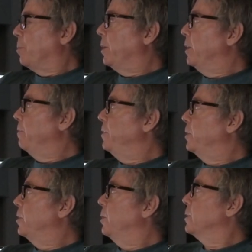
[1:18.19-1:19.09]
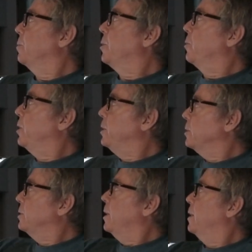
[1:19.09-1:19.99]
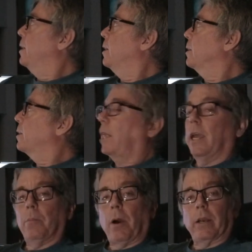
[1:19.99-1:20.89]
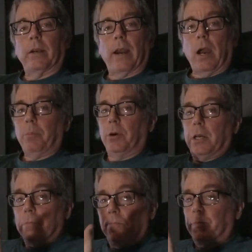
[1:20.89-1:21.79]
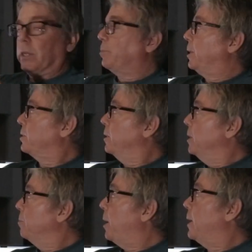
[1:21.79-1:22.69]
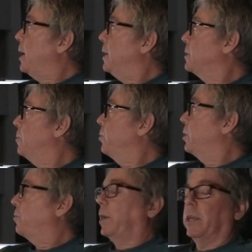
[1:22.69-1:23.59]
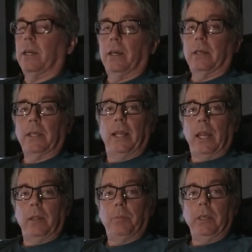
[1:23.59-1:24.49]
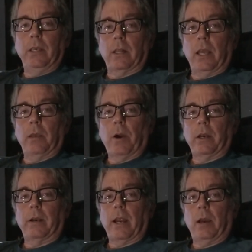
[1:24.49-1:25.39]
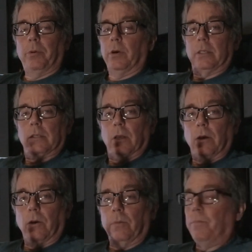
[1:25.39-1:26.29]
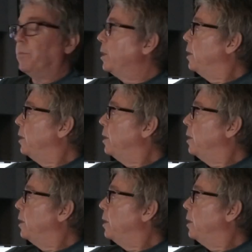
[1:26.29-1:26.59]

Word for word: But if you're doing something where you just need a client monitor output, especially in my case, I'm only running a 1080p client monitor output. So